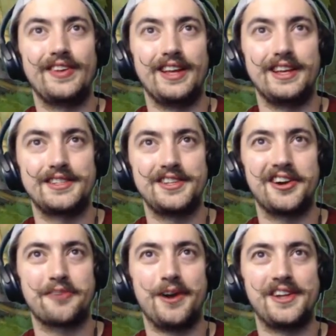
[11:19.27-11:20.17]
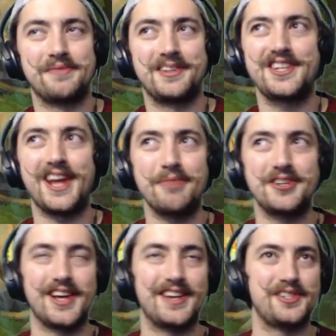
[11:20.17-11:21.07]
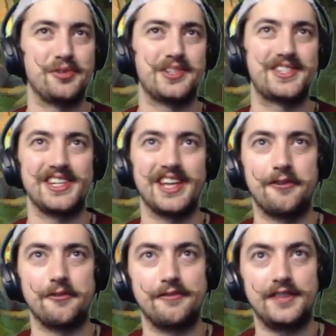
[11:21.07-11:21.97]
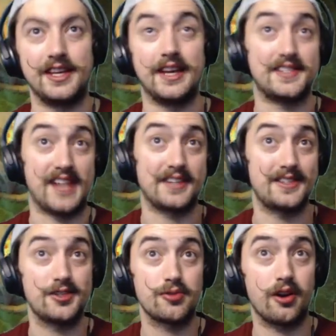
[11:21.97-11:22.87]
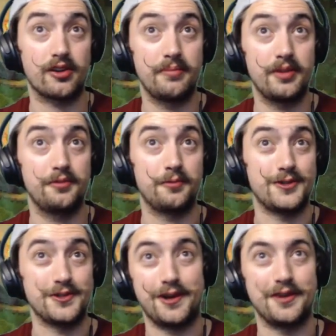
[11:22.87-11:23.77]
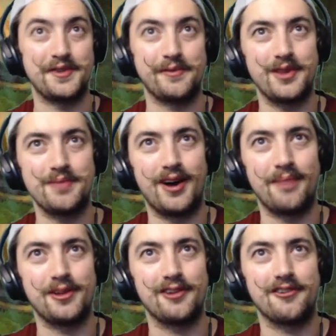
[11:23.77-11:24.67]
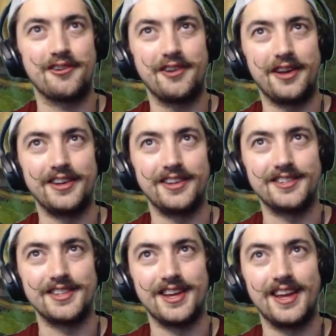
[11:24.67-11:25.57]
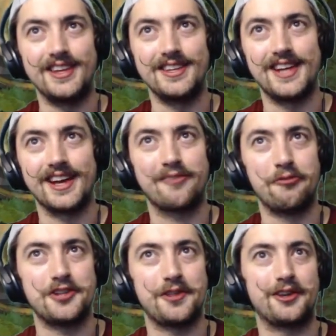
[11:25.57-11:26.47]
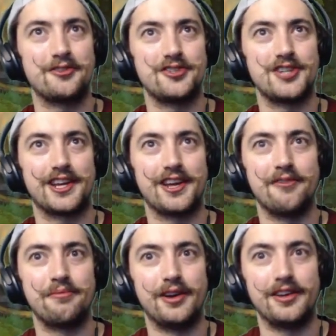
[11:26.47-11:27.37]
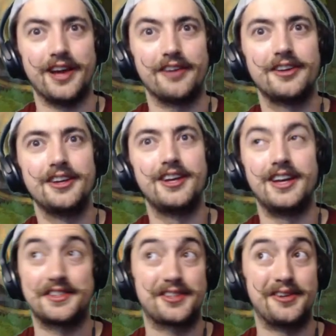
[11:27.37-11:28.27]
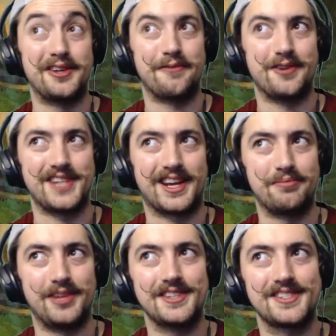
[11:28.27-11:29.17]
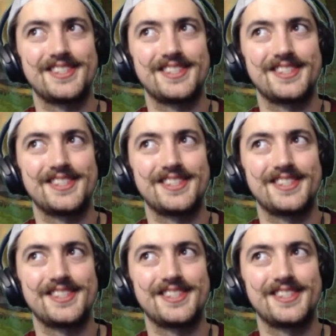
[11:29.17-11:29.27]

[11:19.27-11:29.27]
It's not quite as much damage as you would see out of the Assassin Soraka build, which is also really popular and is a hidden tech, which I think you should check out, but yeah, it's good enough for a second place.